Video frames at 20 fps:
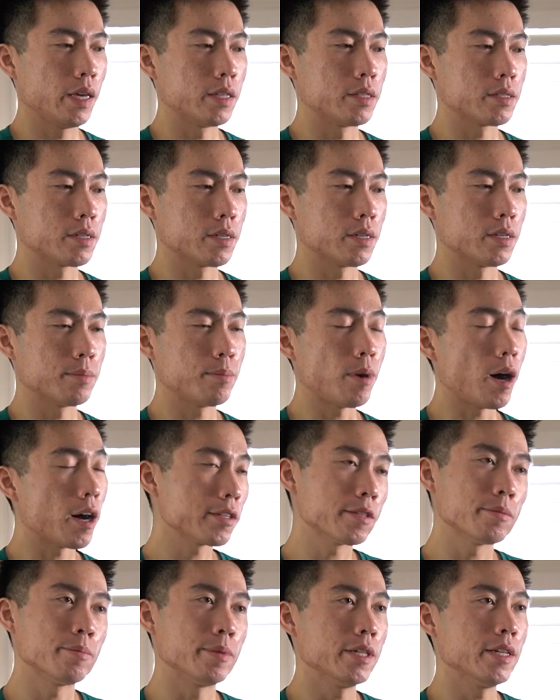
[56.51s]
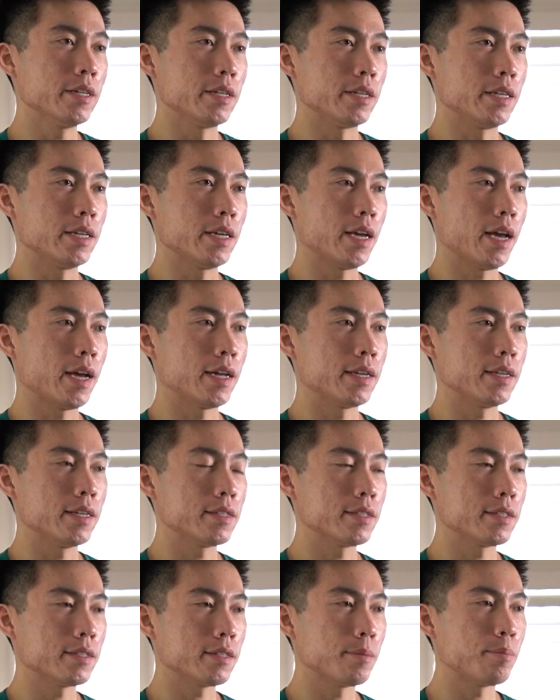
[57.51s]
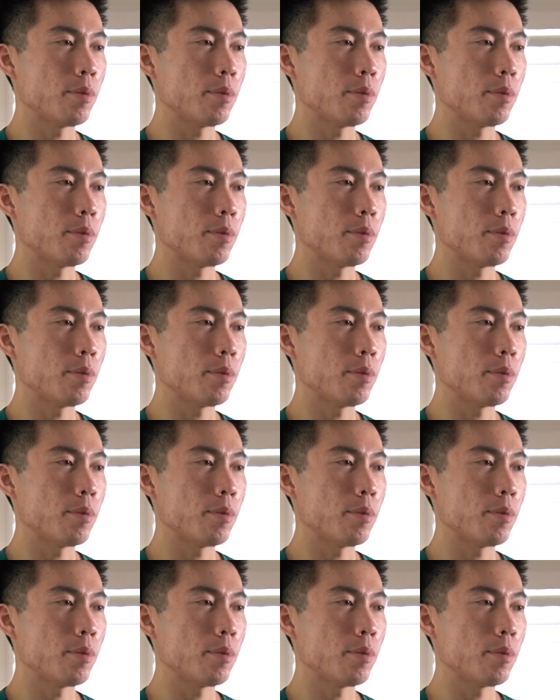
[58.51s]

it's a possibility, and it's a